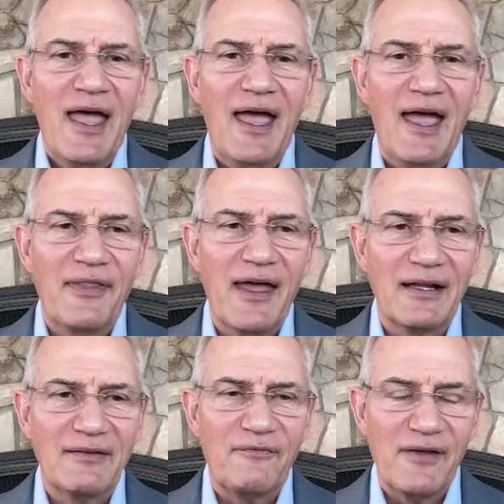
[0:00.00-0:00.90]
And that
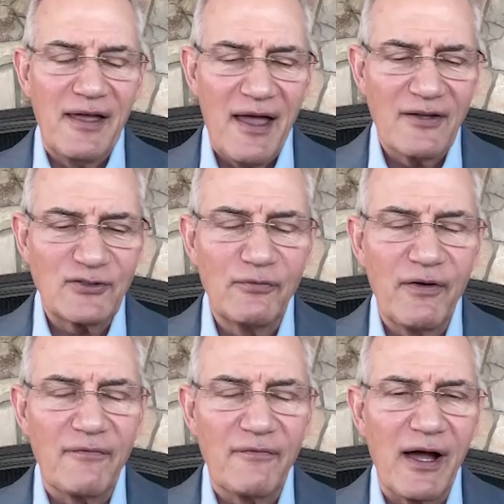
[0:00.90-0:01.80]
if S2
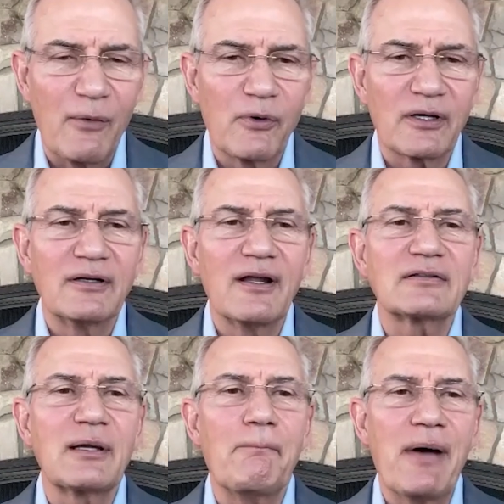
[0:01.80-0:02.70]
Verify were to
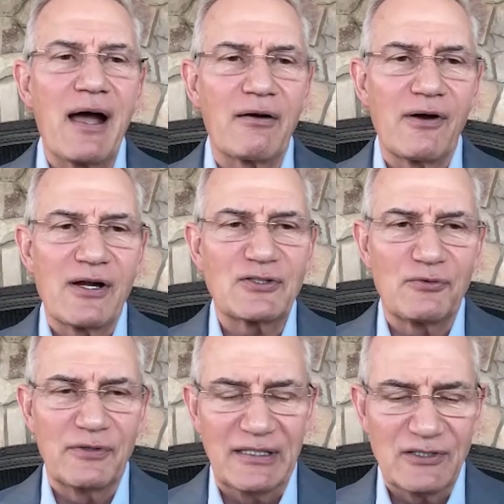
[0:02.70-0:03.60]
conduct a background
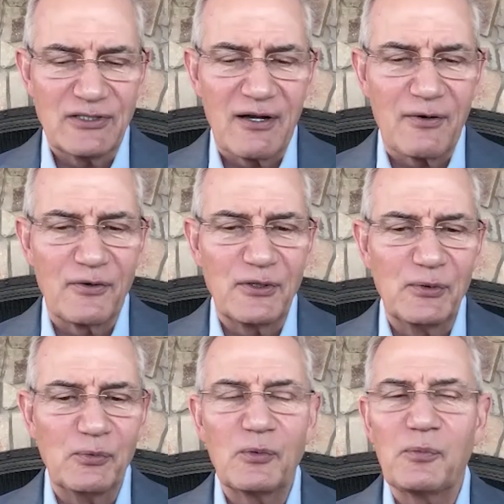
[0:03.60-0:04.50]
screening check on
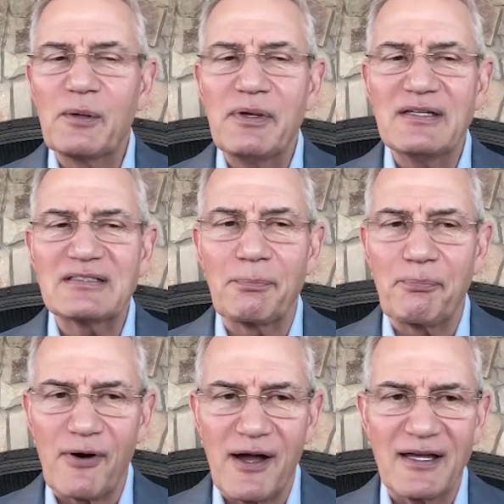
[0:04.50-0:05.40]
you, would we be
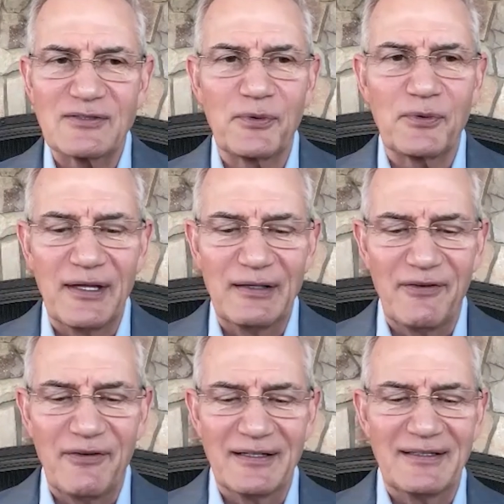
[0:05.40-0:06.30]
surprised with any
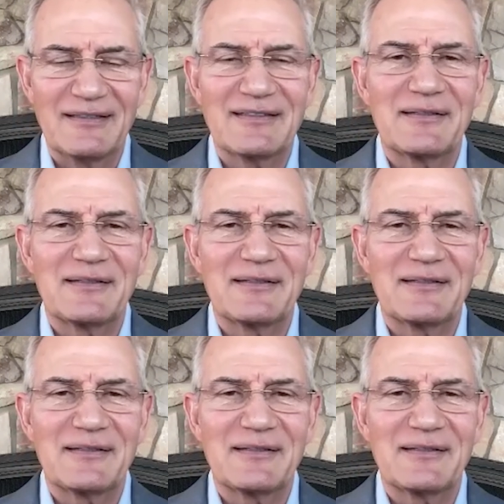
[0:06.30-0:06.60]
findings?